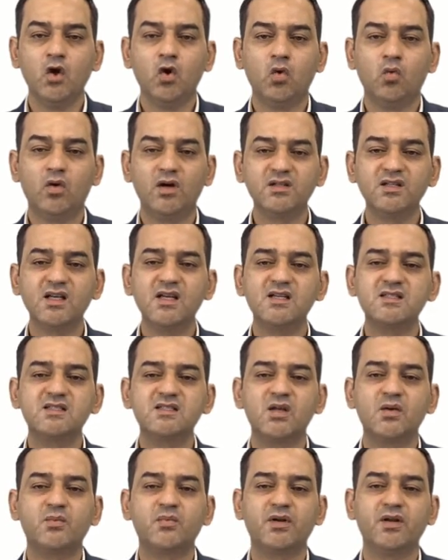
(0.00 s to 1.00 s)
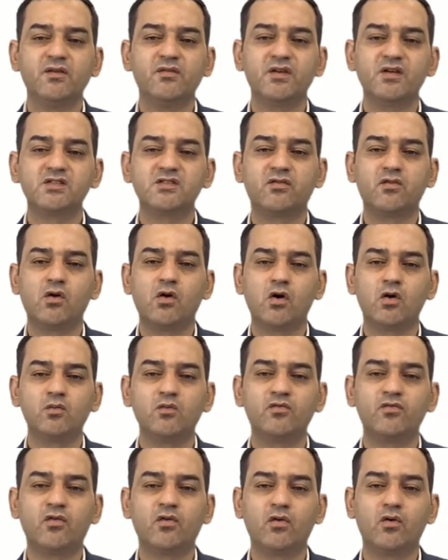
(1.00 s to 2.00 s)
What is the prefix
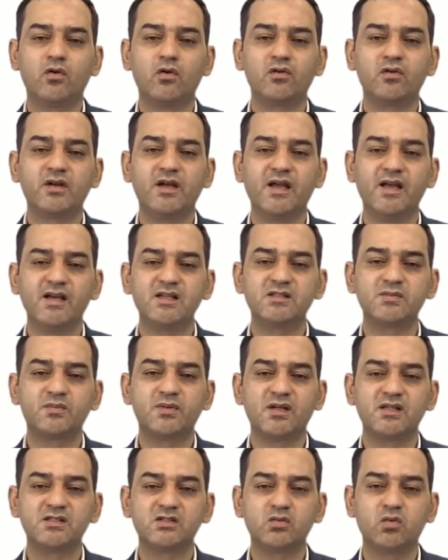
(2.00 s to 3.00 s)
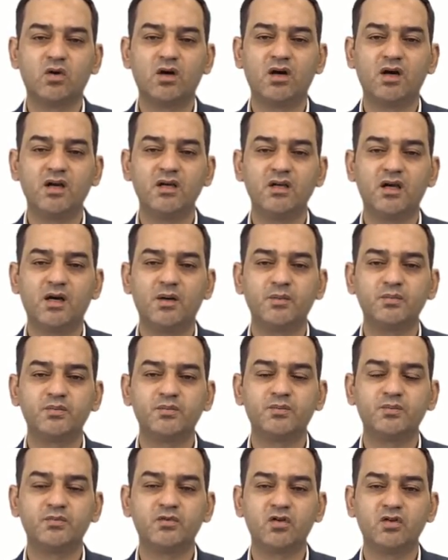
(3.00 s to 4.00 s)
form for x plus y up
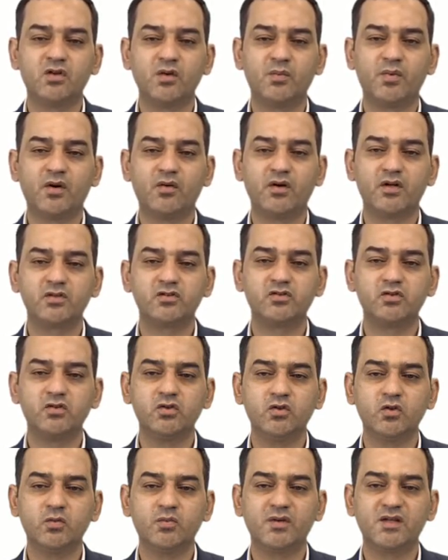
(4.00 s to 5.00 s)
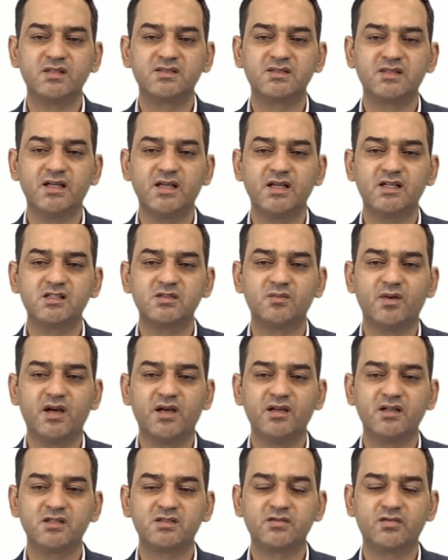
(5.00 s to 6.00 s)
to the power 2 plus x
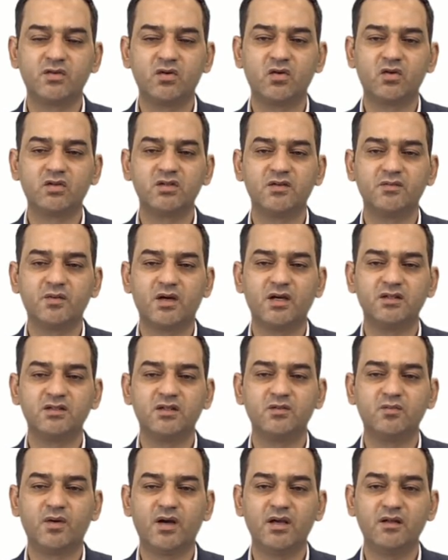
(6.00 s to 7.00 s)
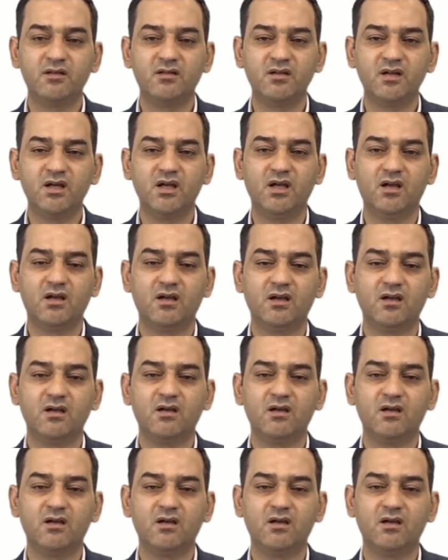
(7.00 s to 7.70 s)
minus 4 divided by 3?